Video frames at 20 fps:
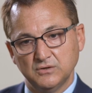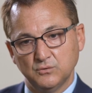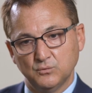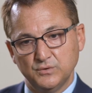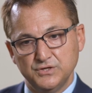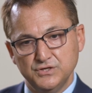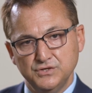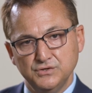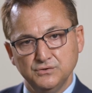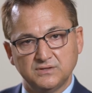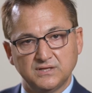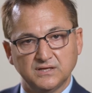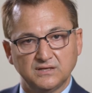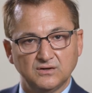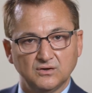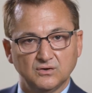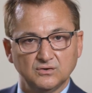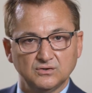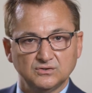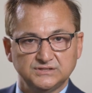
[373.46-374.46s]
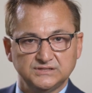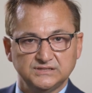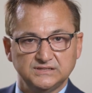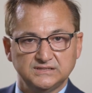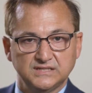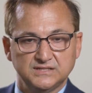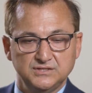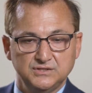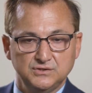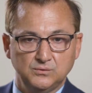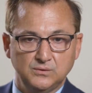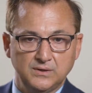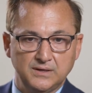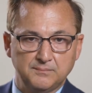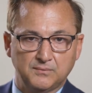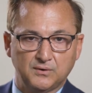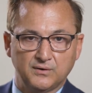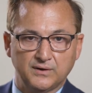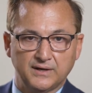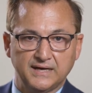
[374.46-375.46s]
With new technology, the new
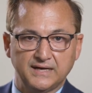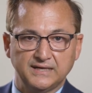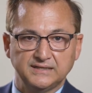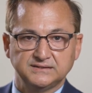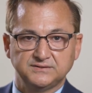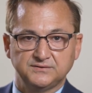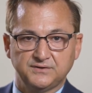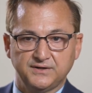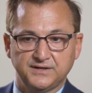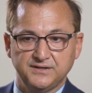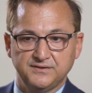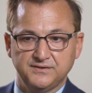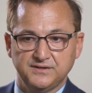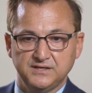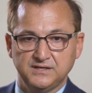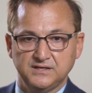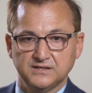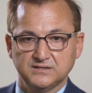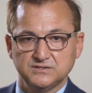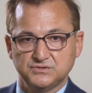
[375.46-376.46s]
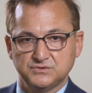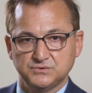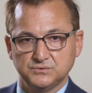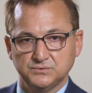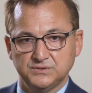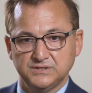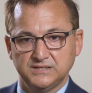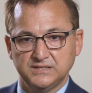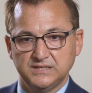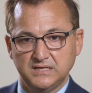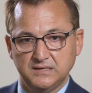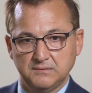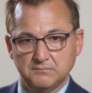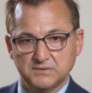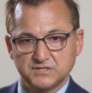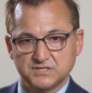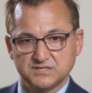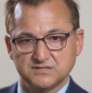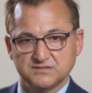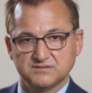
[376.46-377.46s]
MRIs, 3D and 2D
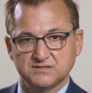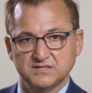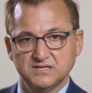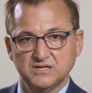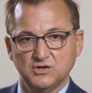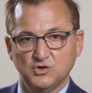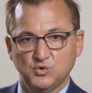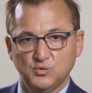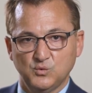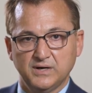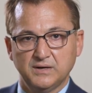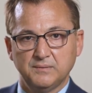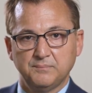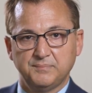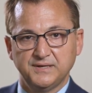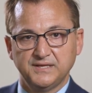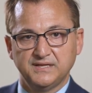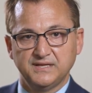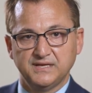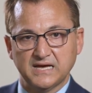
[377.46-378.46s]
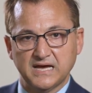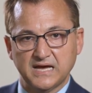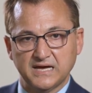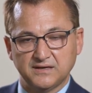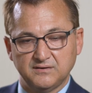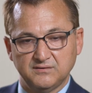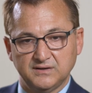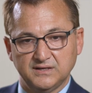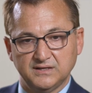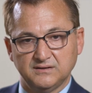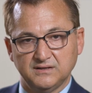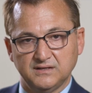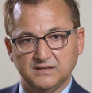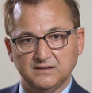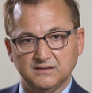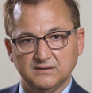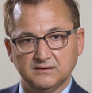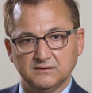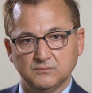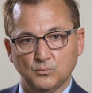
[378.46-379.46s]
images, we are pretty accurate
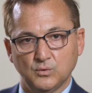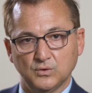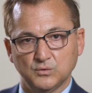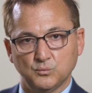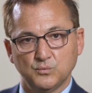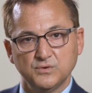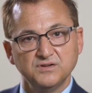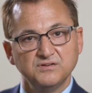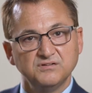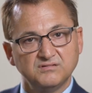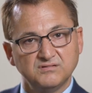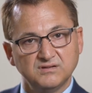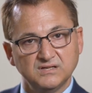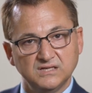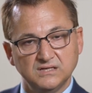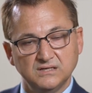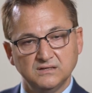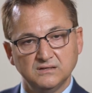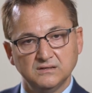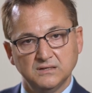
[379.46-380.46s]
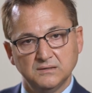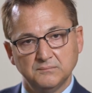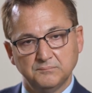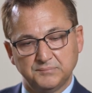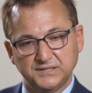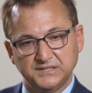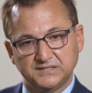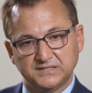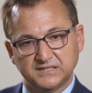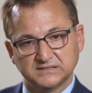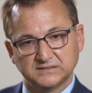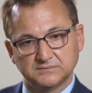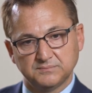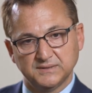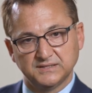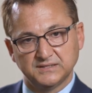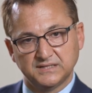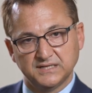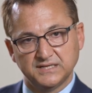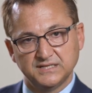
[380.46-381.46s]
in what we see
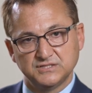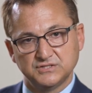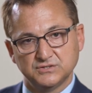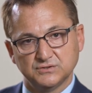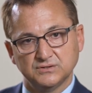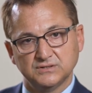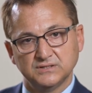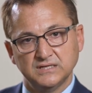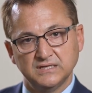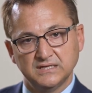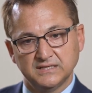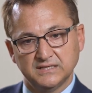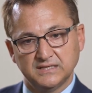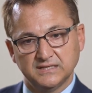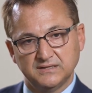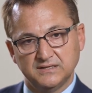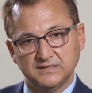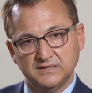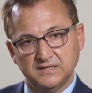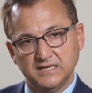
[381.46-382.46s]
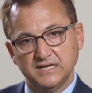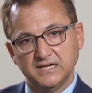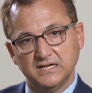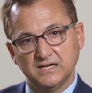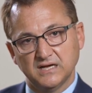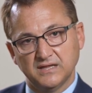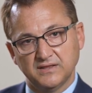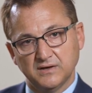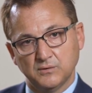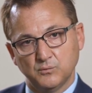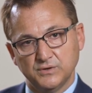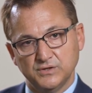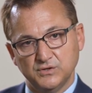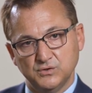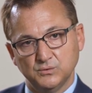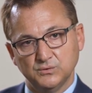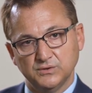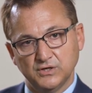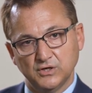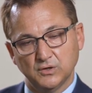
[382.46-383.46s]
pre-transplantation that the day that we
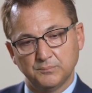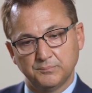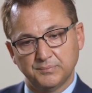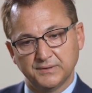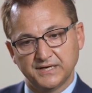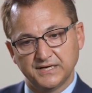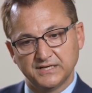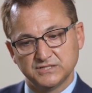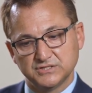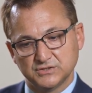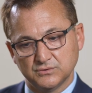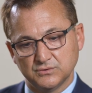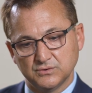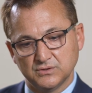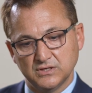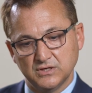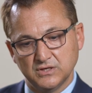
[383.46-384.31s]
do the operation.